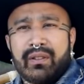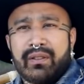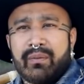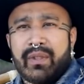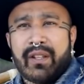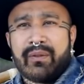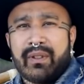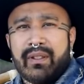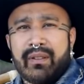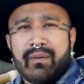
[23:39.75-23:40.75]
Sometimes
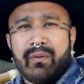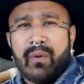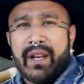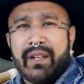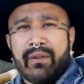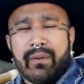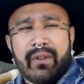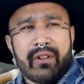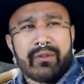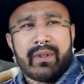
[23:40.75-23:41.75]
we wade through
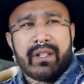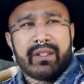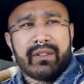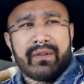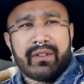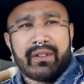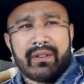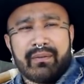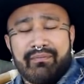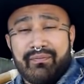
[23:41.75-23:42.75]
those waters
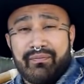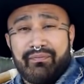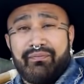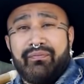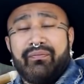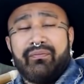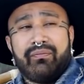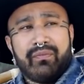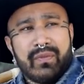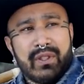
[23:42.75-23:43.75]
for
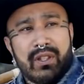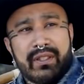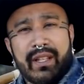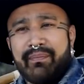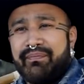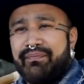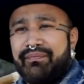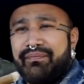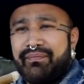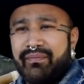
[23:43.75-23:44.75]
a long time,
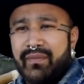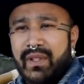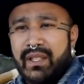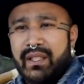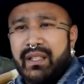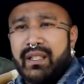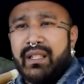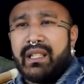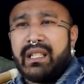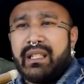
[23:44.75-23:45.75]

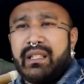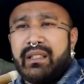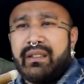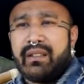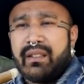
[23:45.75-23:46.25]
and